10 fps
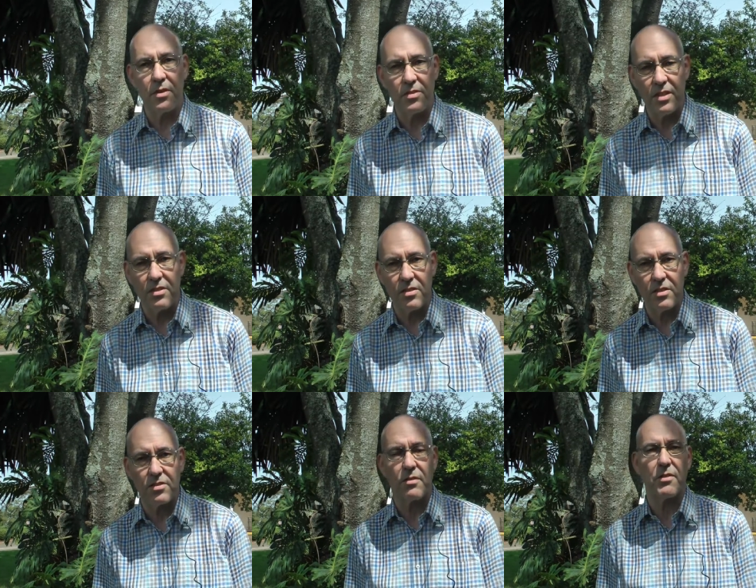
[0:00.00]

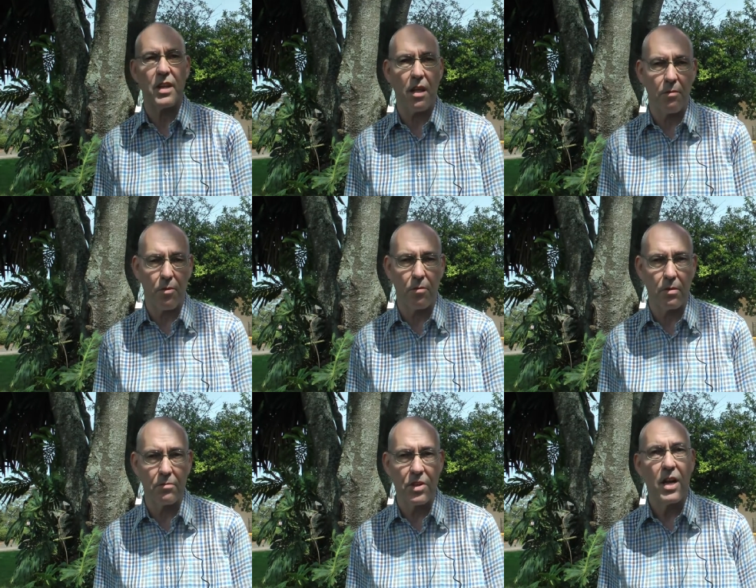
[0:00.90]
diseases, different health
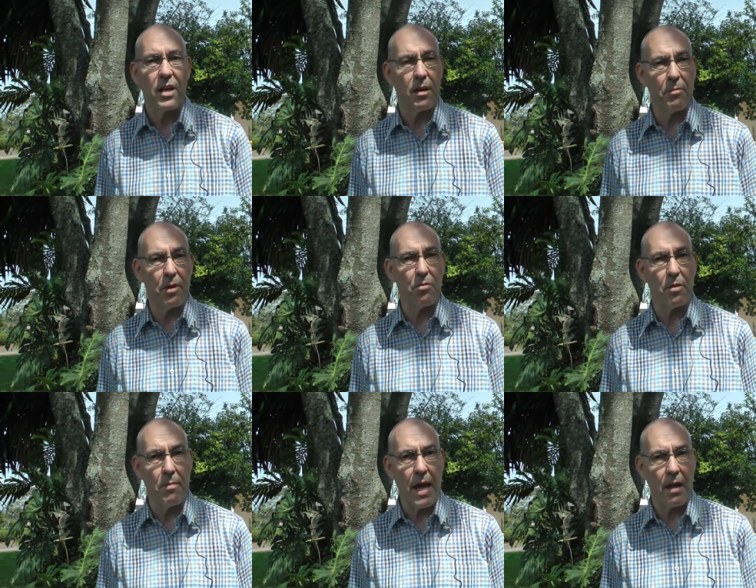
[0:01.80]
problems compared
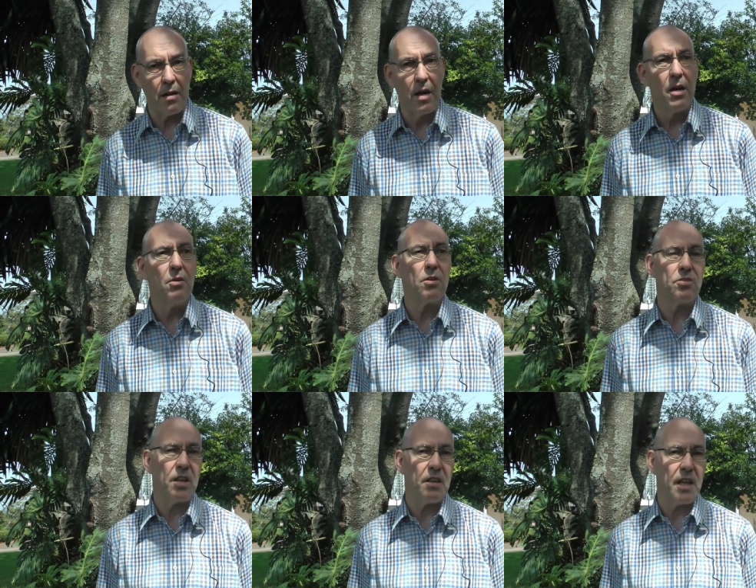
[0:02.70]
with the men who are
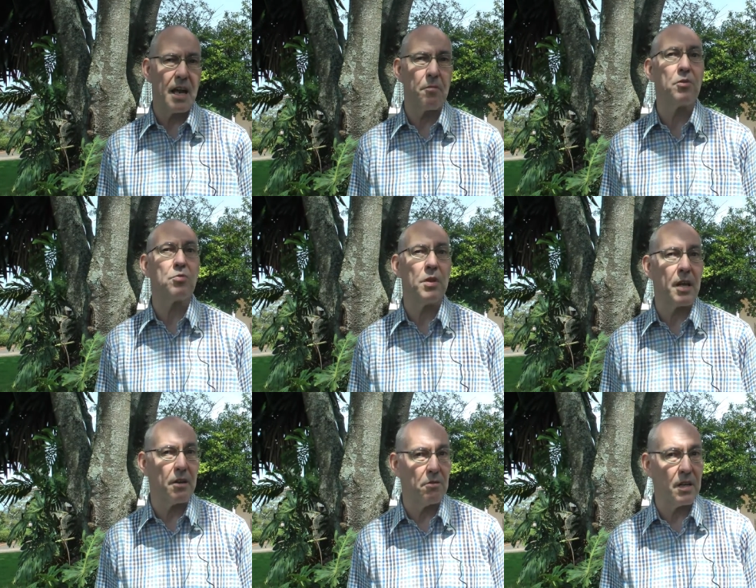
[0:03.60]
seeing the animals when
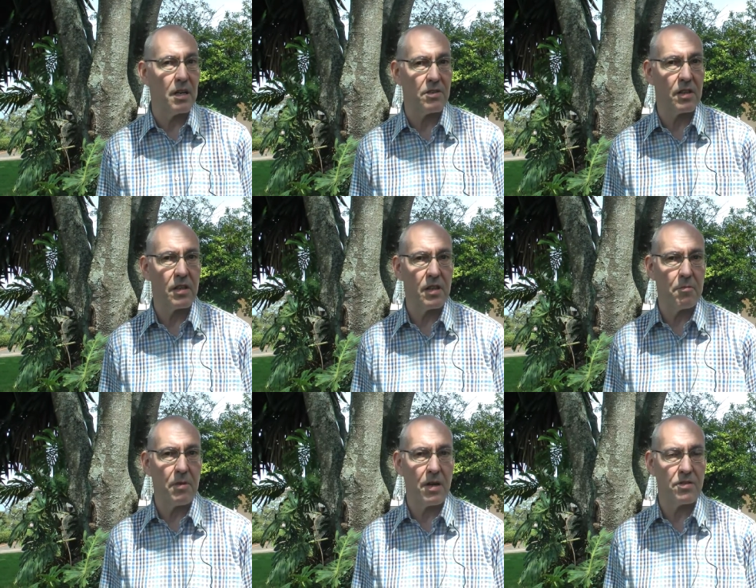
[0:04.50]
they're out grazing
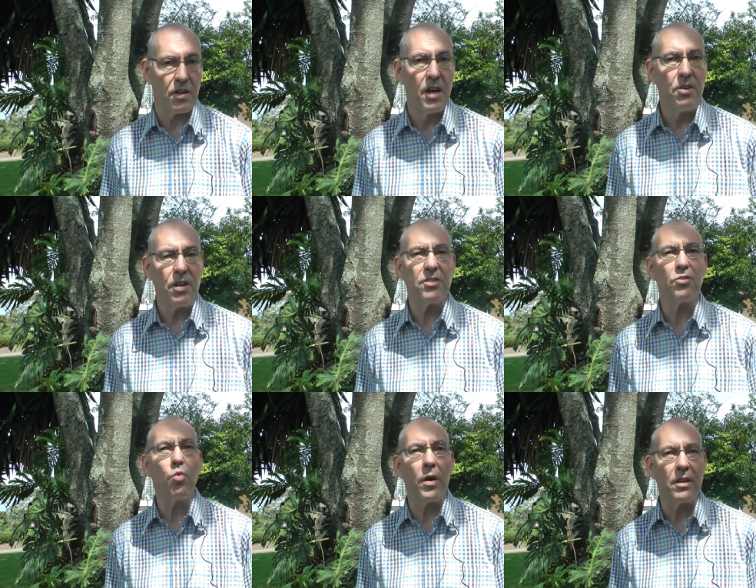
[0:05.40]
at pasture. So that's
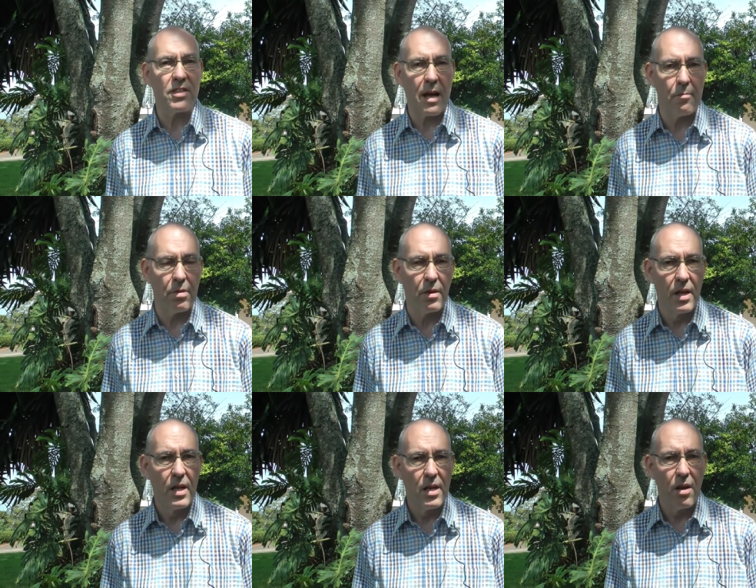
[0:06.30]
just one example
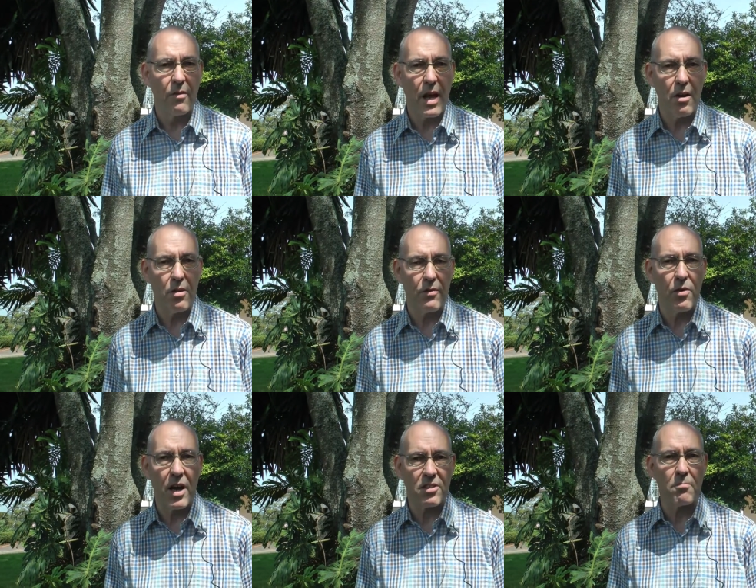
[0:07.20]
of how, if
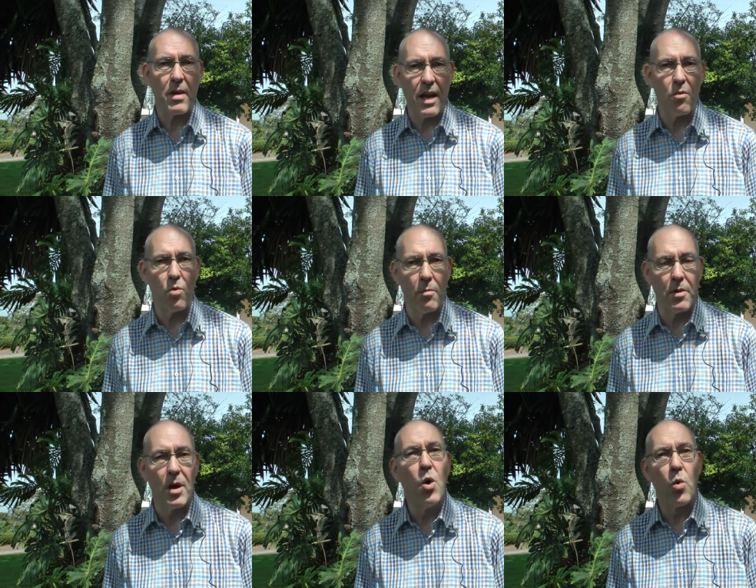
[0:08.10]
you ask men and
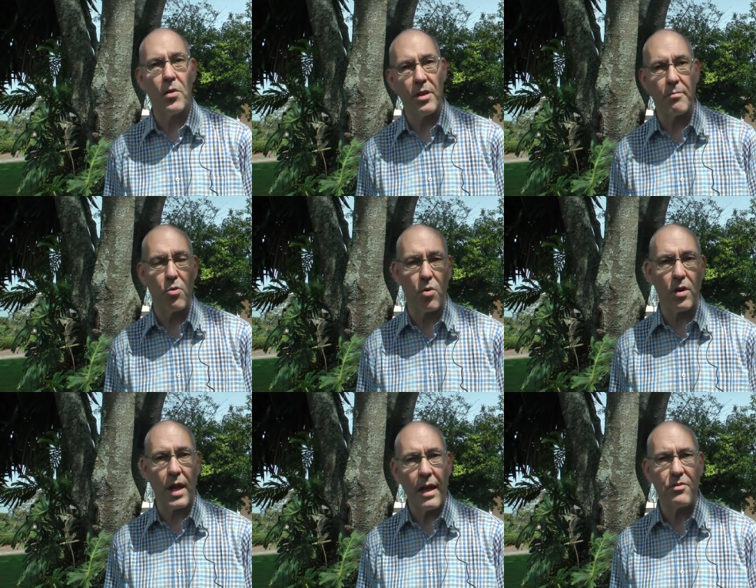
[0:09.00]
women what the
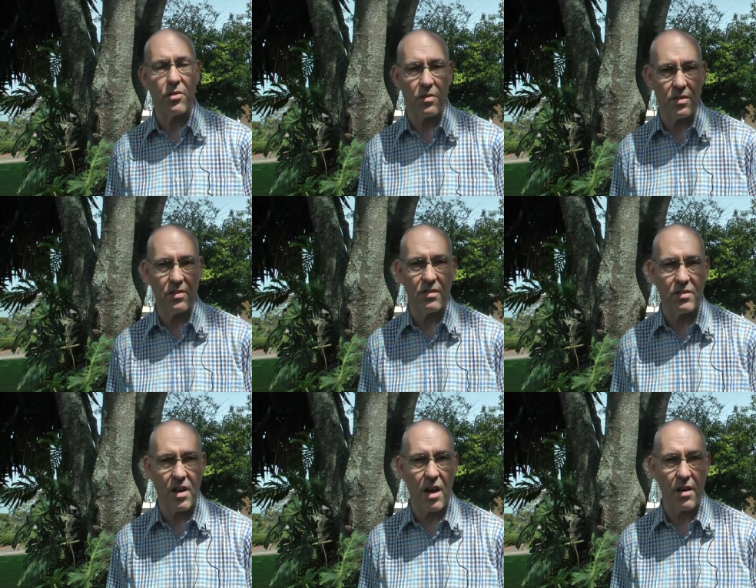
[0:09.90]
important livestock
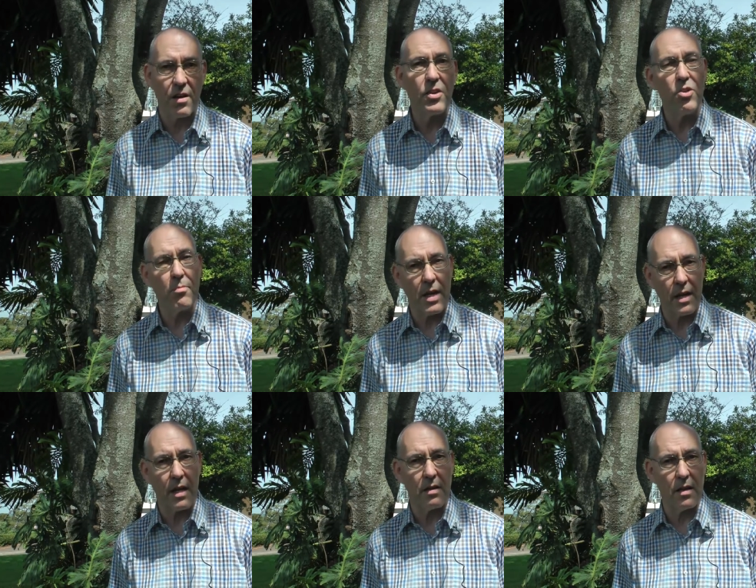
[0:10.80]
diseases are, you
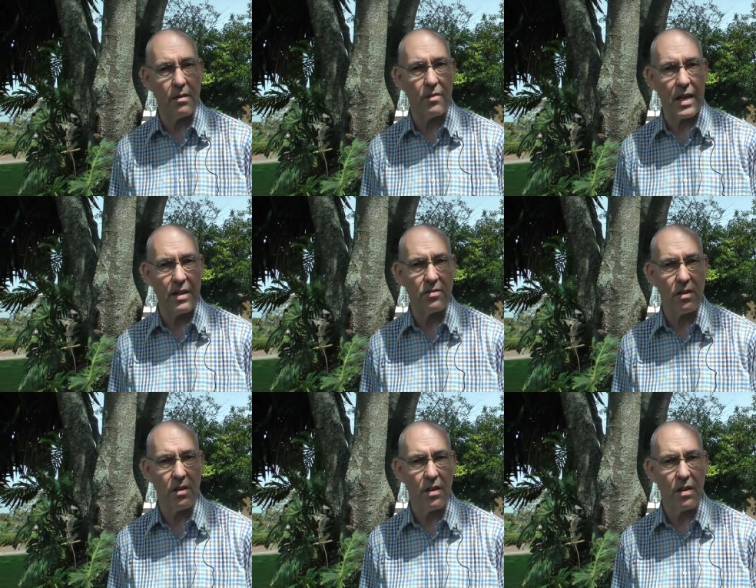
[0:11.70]
might get a different answer.